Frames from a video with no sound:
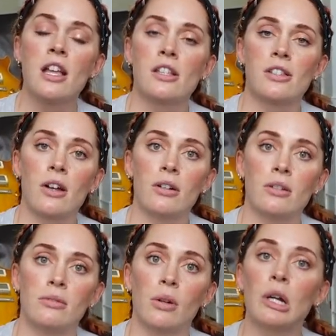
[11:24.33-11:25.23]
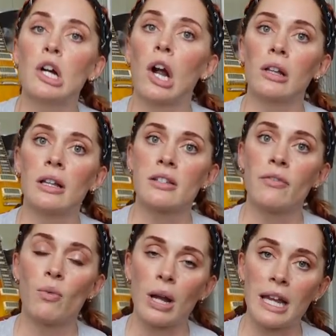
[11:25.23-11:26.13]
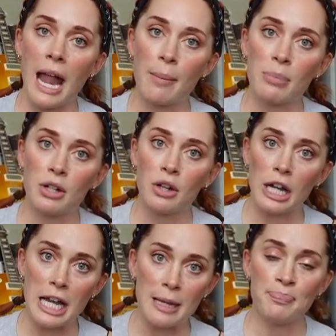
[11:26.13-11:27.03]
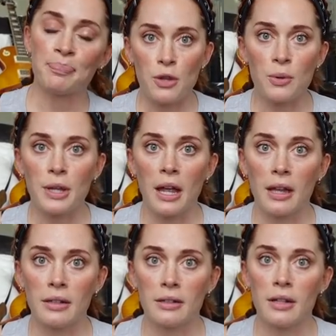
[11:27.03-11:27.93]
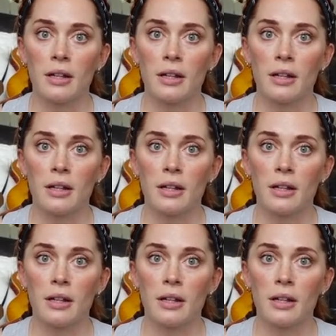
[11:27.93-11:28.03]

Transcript: So regardless of what camp you're in, you can